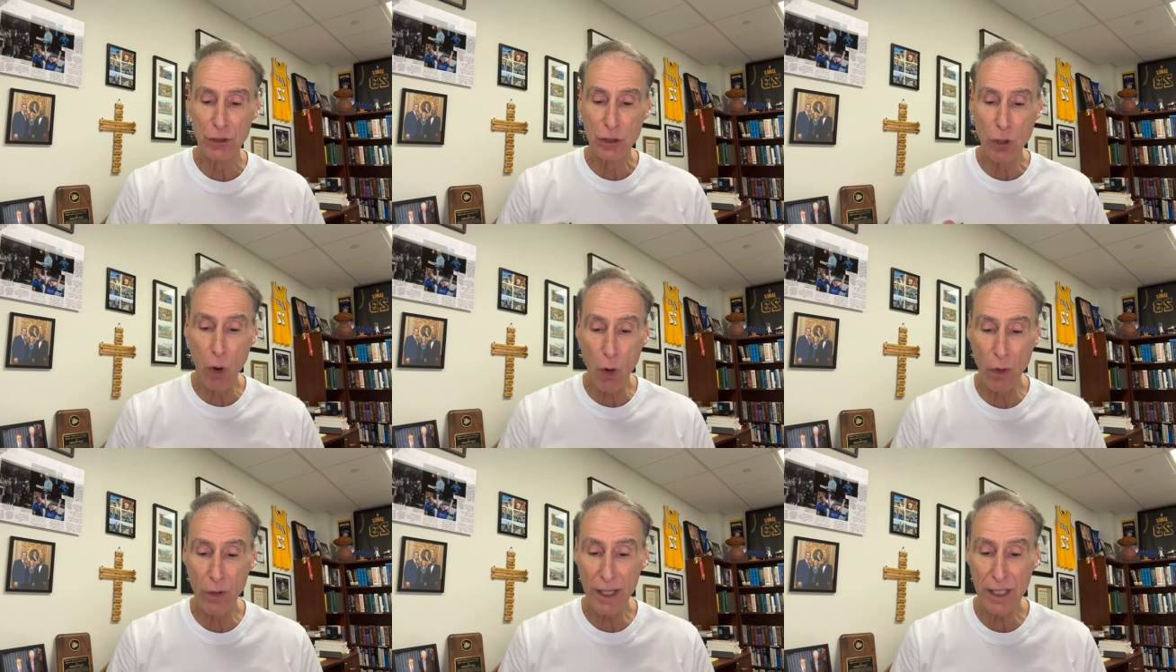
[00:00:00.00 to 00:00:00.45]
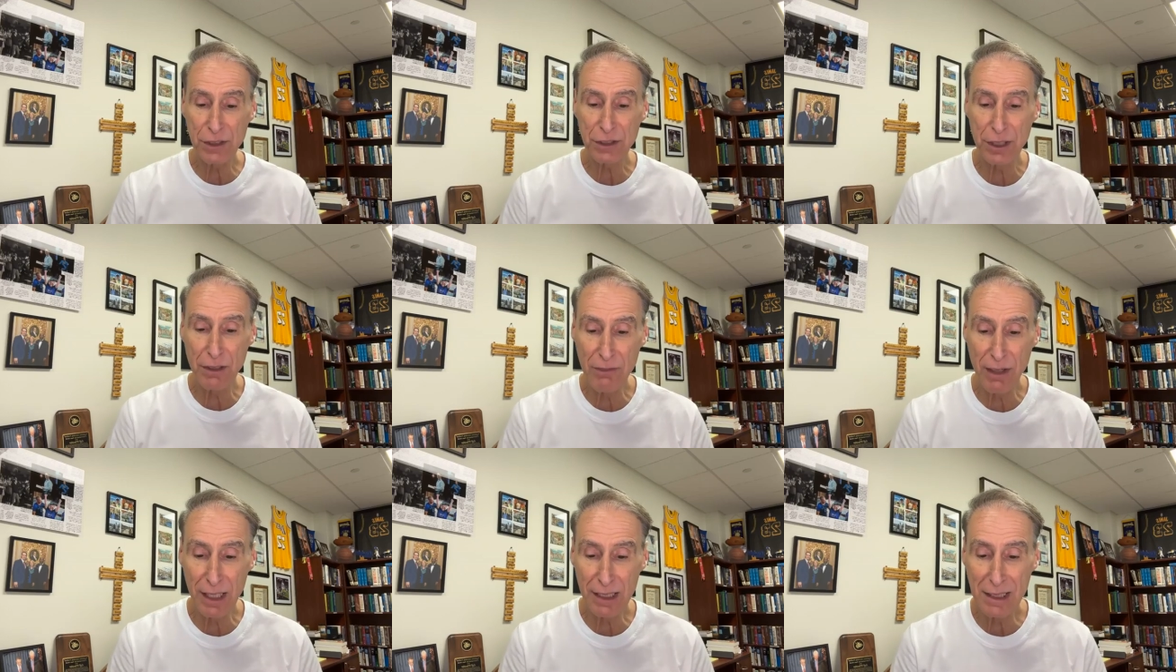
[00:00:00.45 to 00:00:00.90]
The
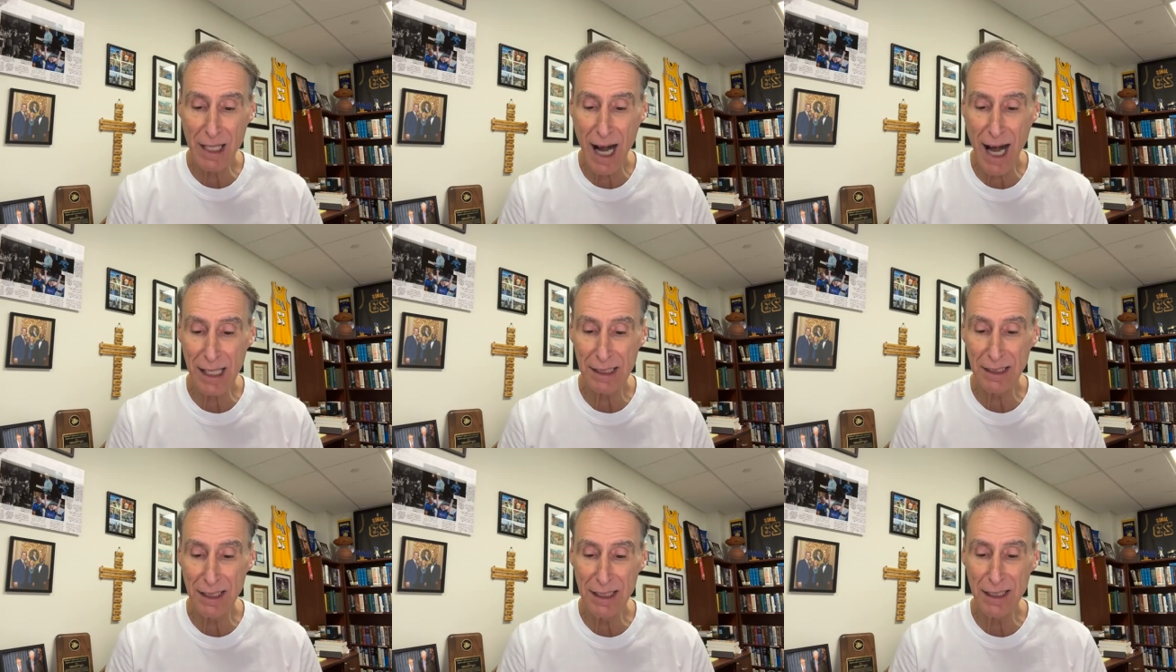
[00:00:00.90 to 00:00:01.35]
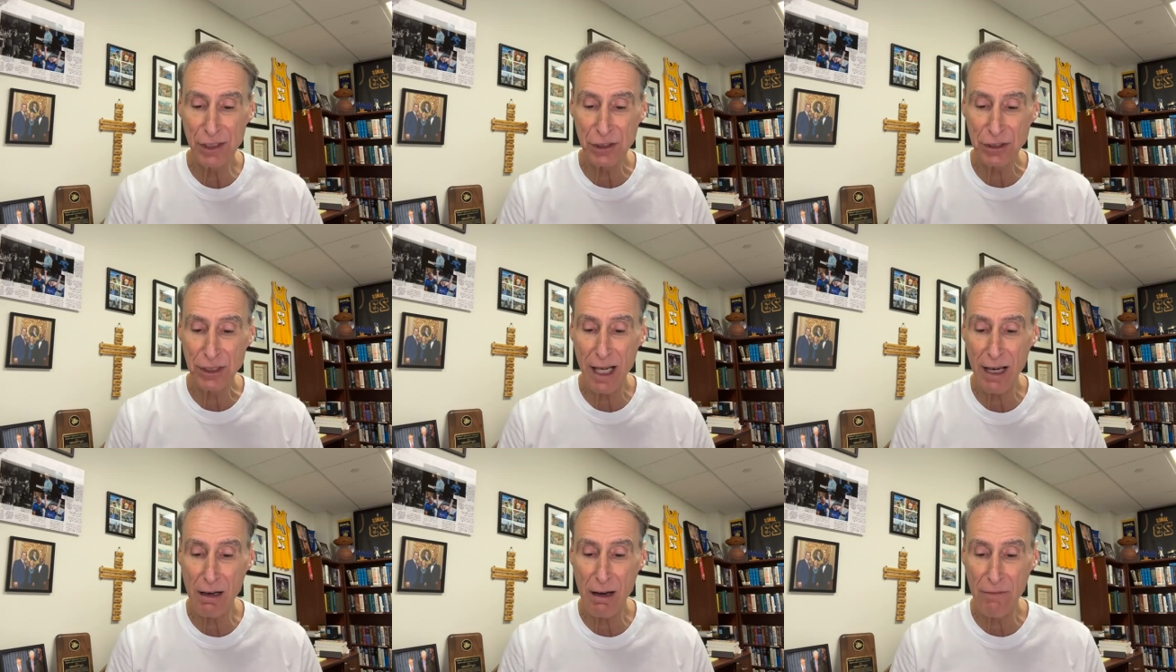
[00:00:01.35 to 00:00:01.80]
torrents of
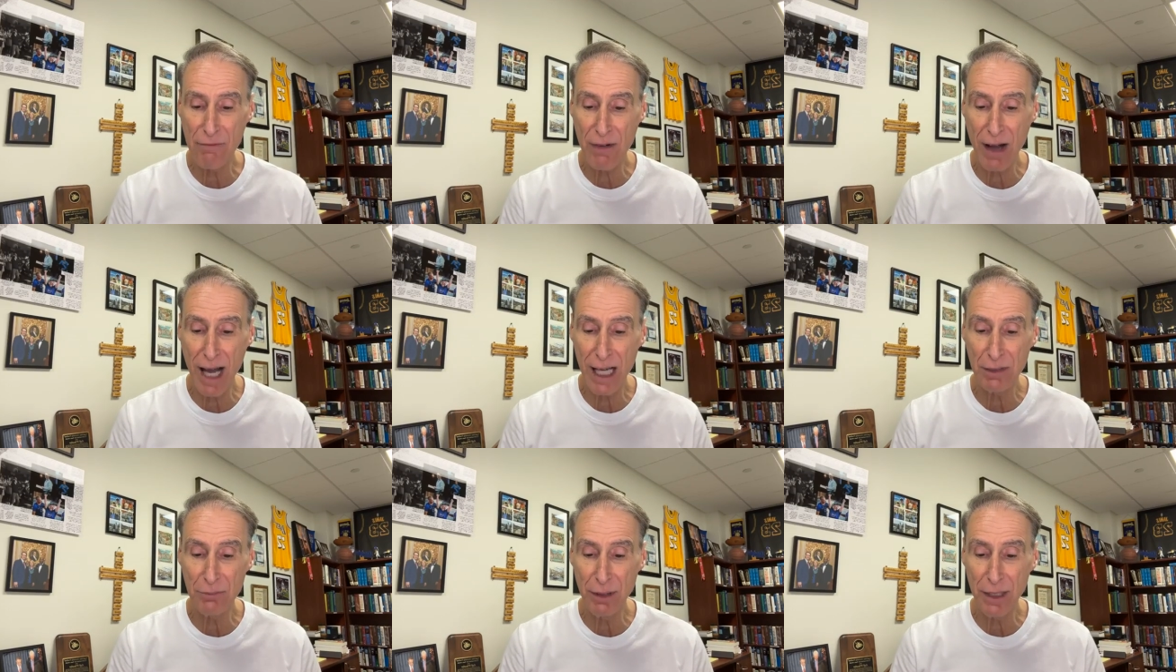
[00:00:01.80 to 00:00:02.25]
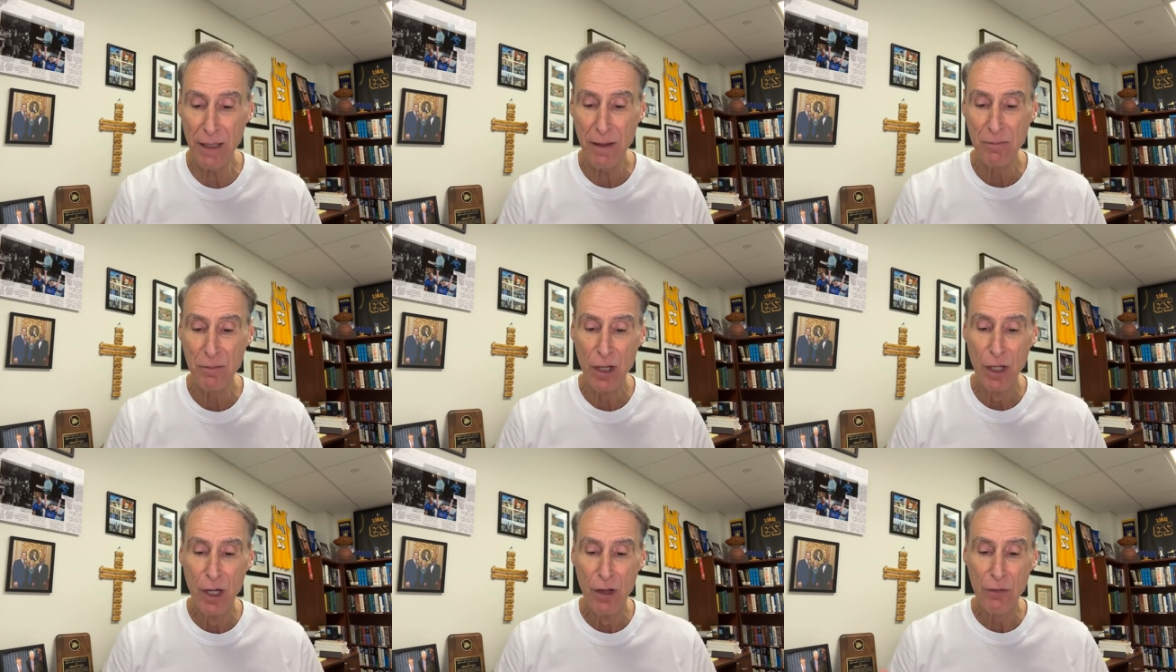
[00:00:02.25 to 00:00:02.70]
ungodliness terrified me.